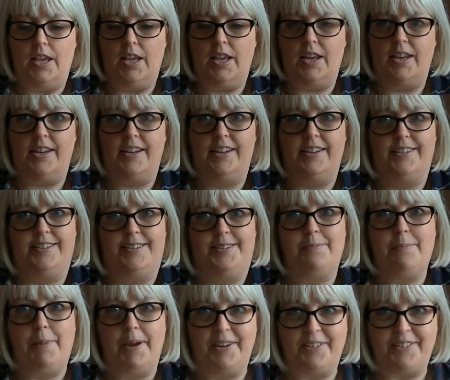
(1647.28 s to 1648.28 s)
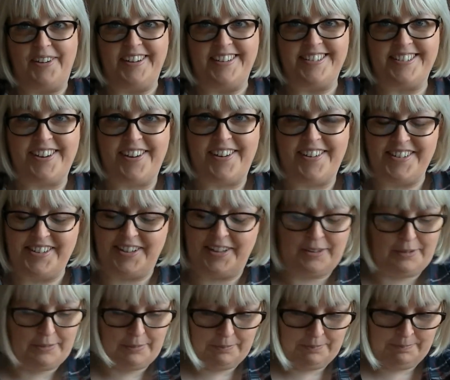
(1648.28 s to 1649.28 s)
it is my Grace
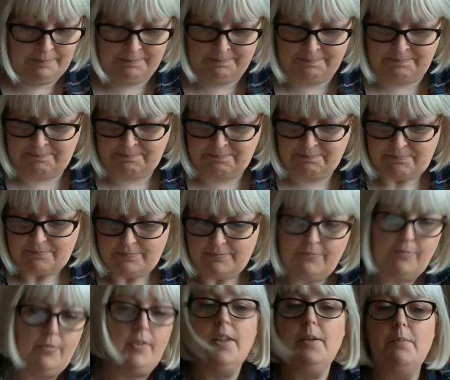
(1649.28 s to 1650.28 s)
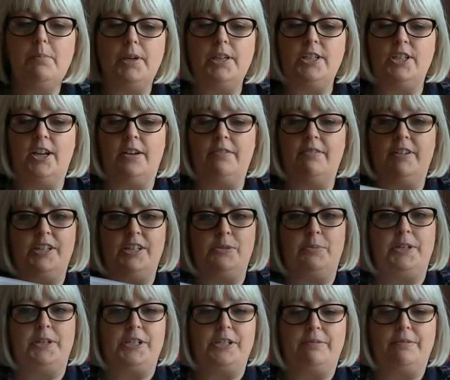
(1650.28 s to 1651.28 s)
cardigan by Jane
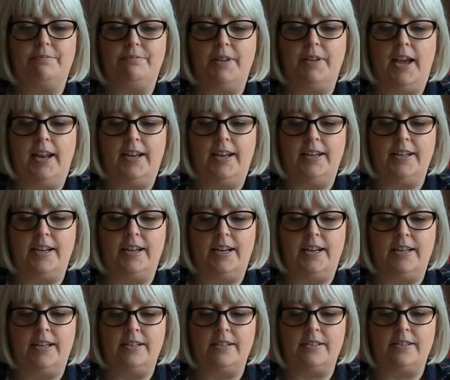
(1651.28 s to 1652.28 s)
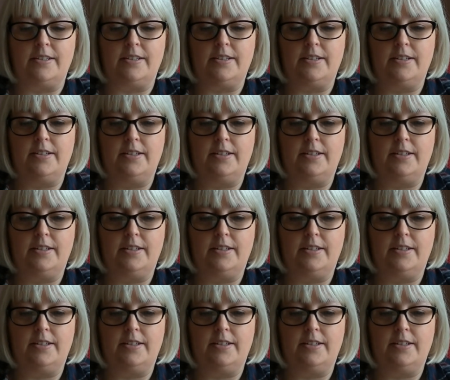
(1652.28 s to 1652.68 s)
Richmond, and it is.